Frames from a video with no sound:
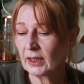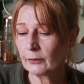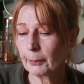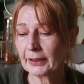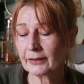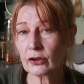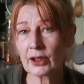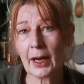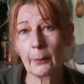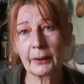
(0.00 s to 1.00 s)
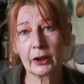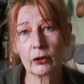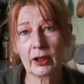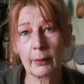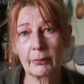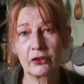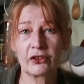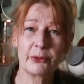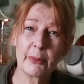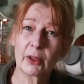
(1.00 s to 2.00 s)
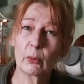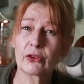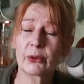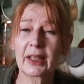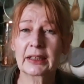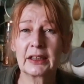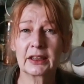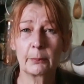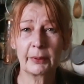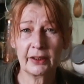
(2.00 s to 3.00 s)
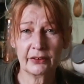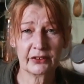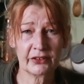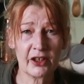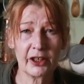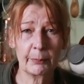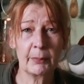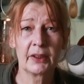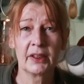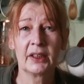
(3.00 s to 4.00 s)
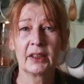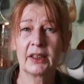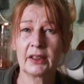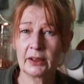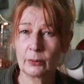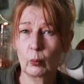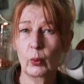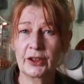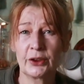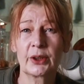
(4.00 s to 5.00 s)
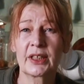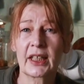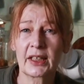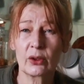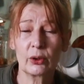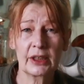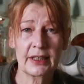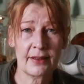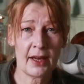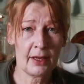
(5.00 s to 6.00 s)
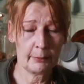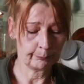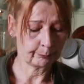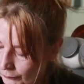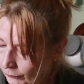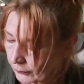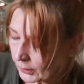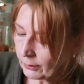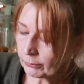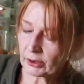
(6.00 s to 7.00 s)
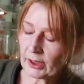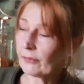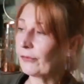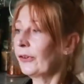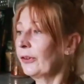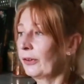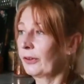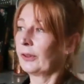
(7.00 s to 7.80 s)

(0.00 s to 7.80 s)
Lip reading: depending on how big your cabbage is, you might want to add a little bit at a time when you can get it all in there. I'm going to have to